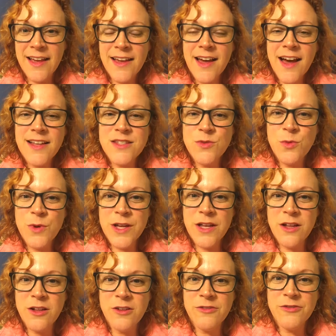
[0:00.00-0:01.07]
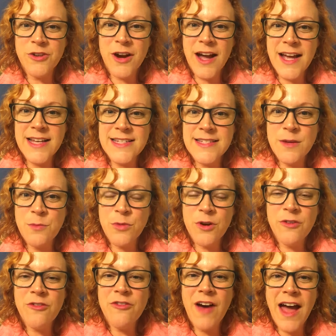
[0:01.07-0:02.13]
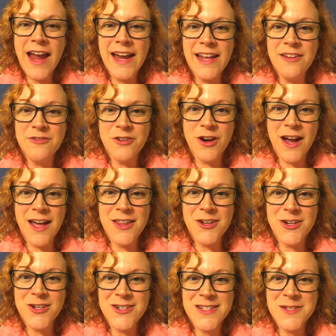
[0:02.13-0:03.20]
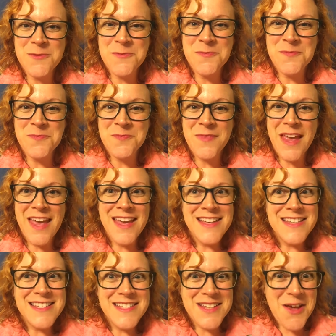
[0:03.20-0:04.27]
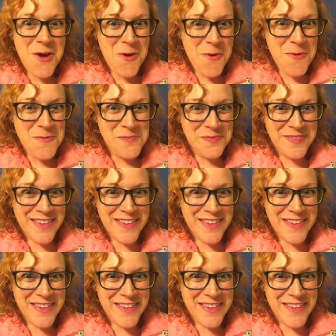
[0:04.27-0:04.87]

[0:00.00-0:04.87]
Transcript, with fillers: God's will for us, providing for others. So